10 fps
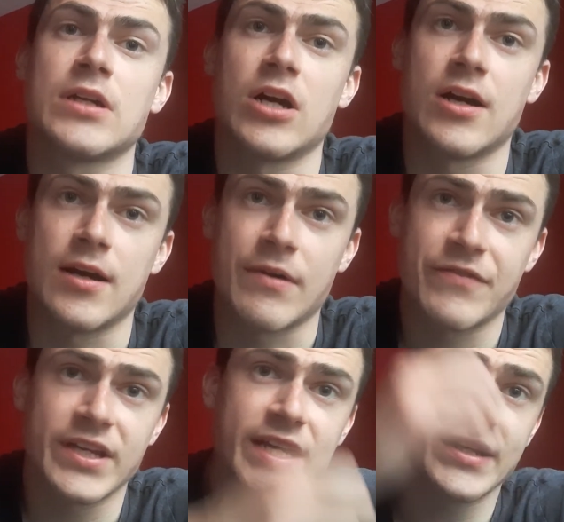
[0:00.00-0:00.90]
I
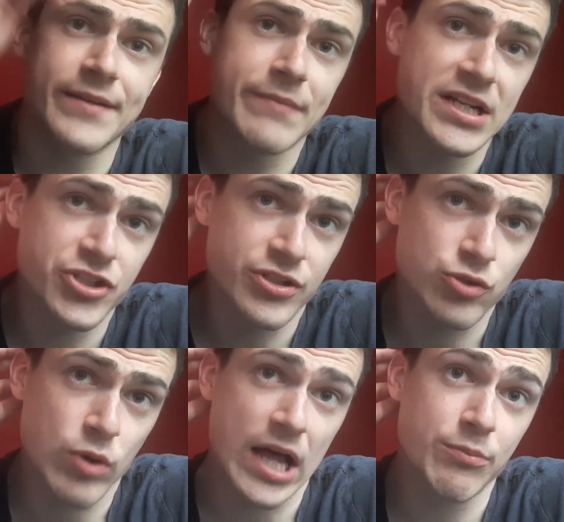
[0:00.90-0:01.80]
think it did mention
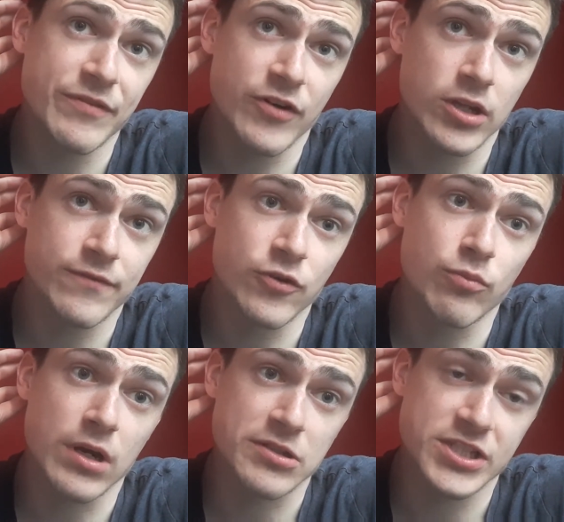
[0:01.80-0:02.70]
as well, before the
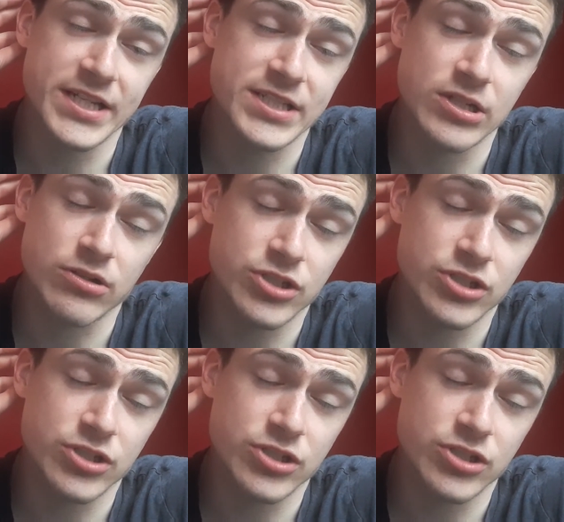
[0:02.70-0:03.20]
football season got